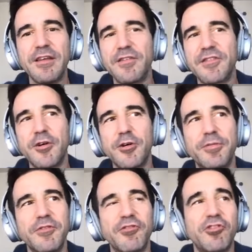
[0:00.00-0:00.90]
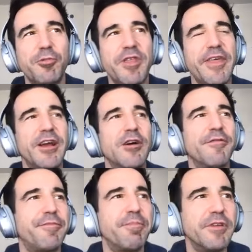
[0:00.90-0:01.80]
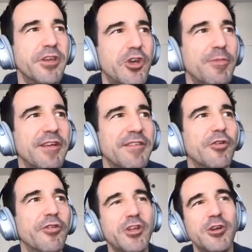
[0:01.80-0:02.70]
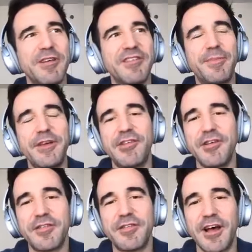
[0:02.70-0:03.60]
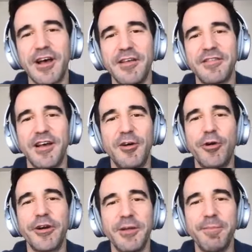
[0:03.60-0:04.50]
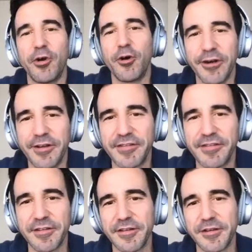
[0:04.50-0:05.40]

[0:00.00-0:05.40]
So should we think of humans or the human species as a work in progress?